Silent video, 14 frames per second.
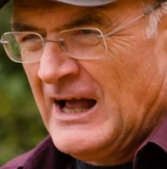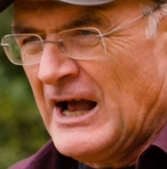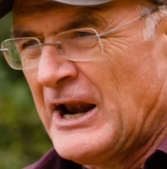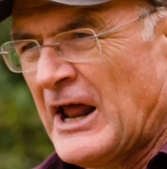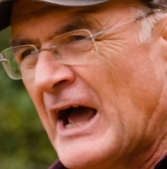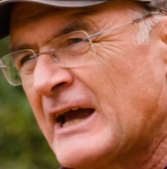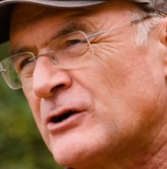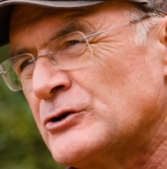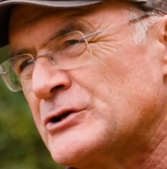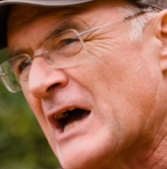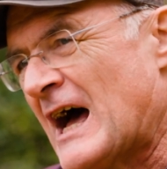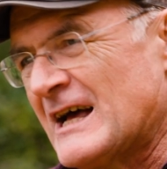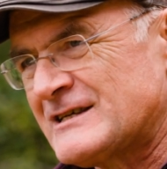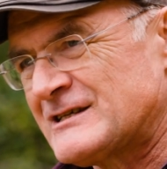and I could
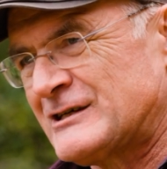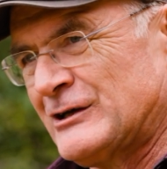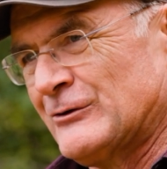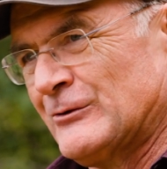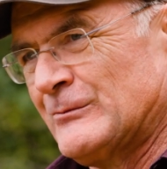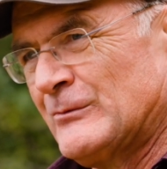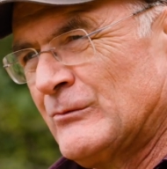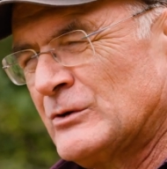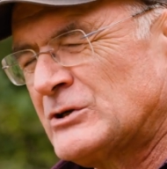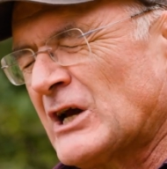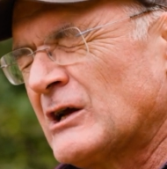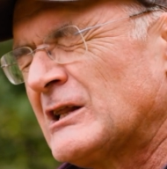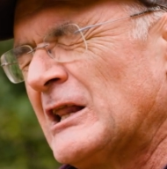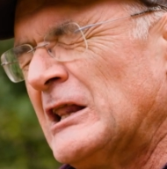ask you, which
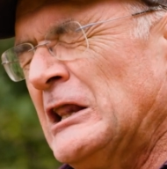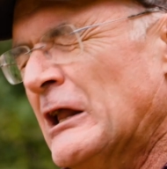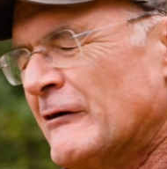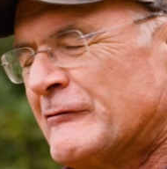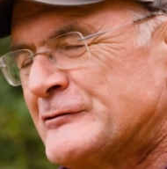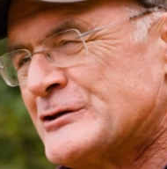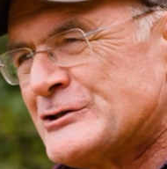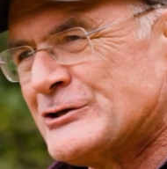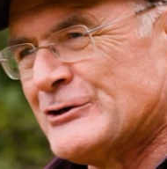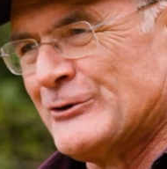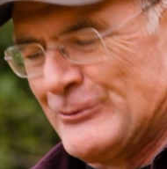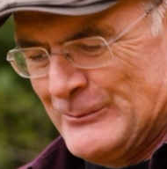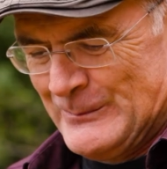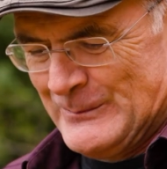I'd love to
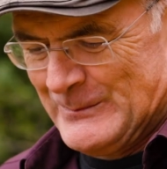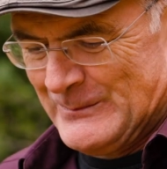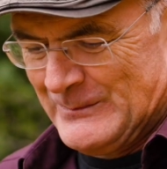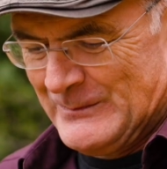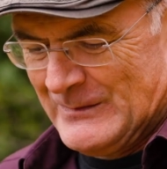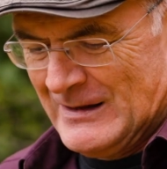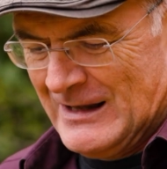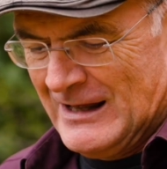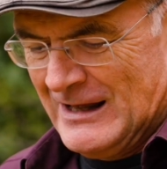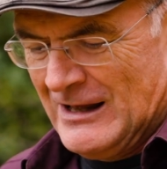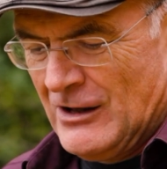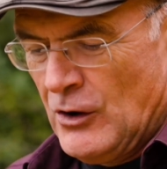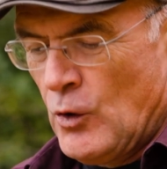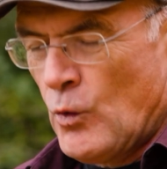do,
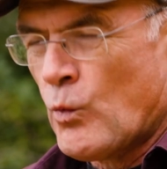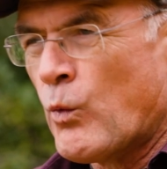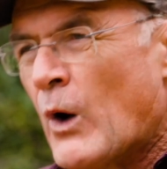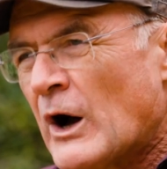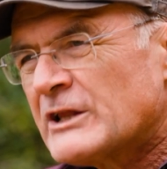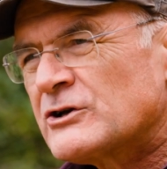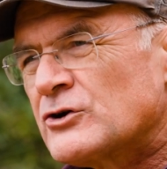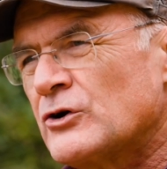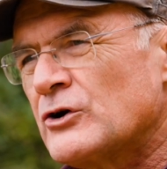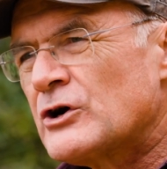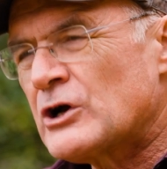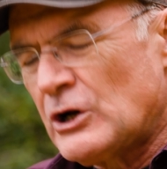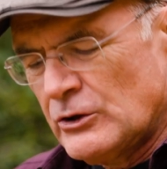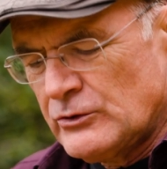what
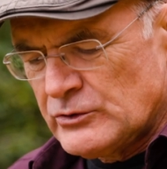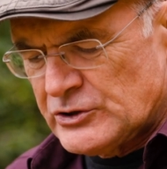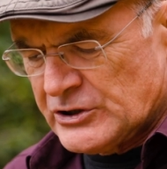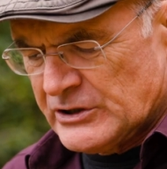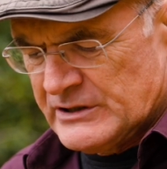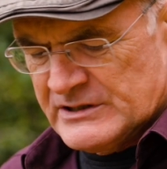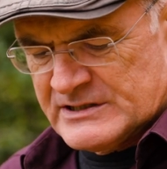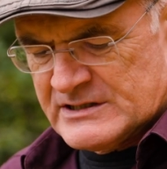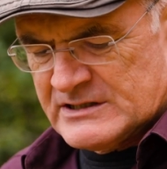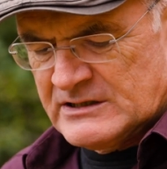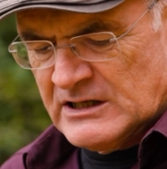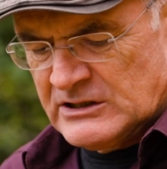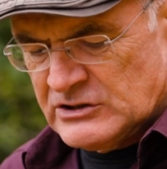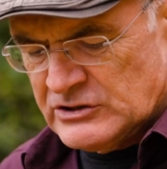conclusions
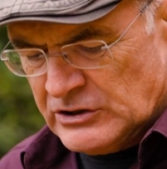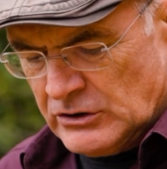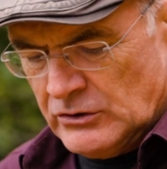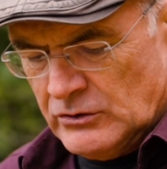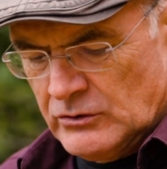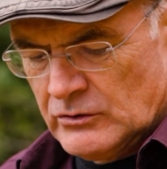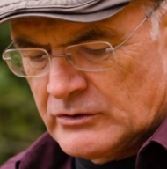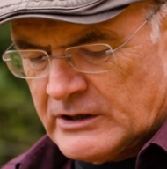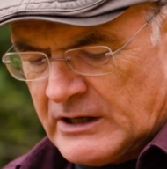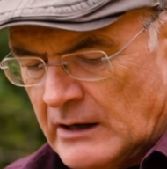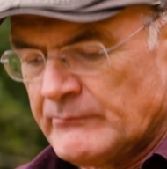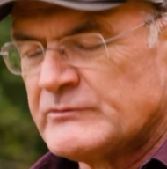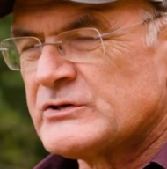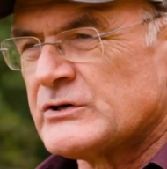did you
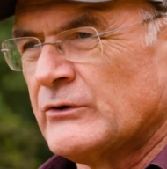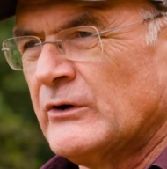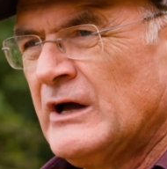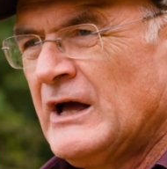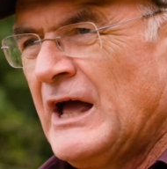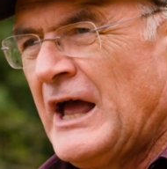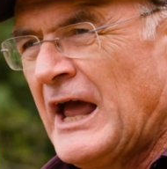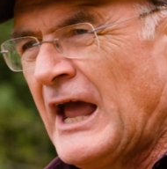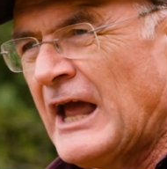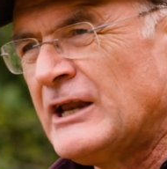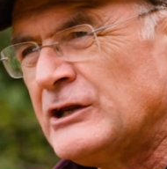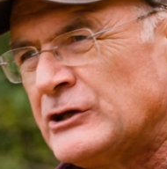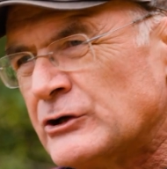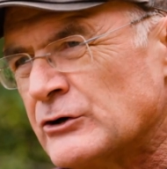come to
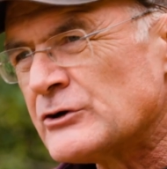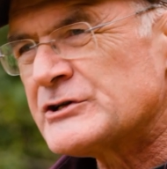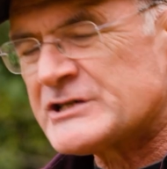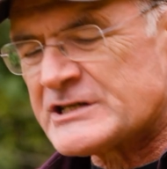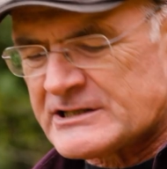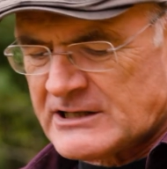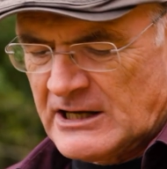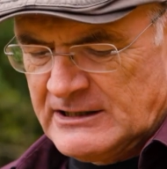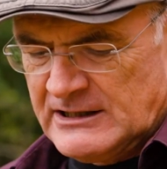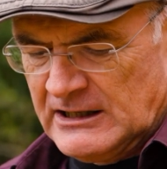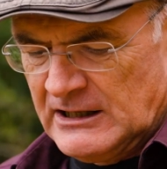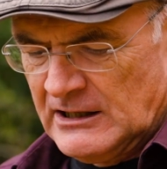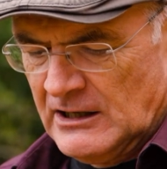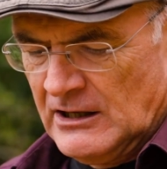in your
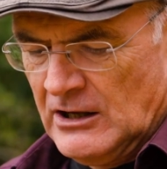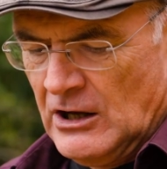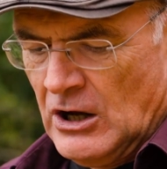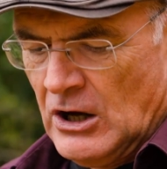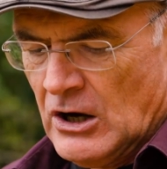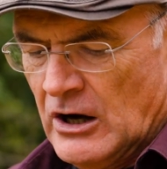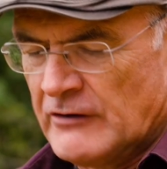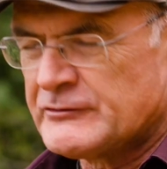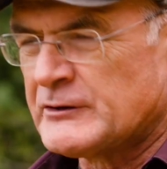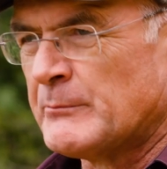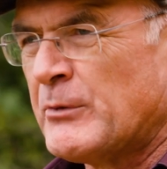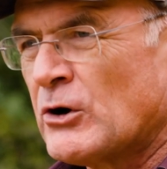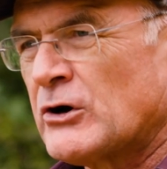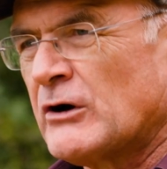study of the
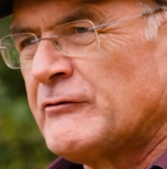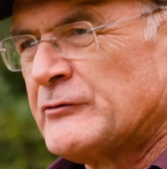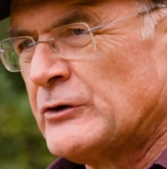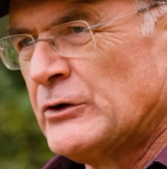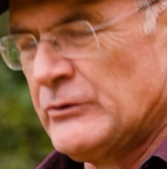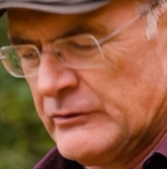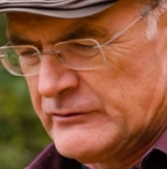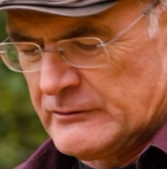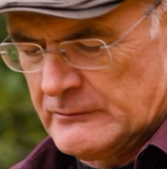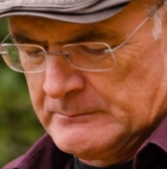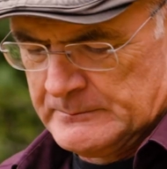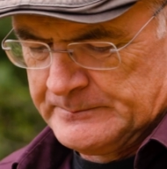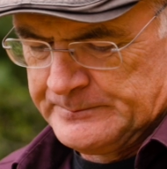book of Ruth?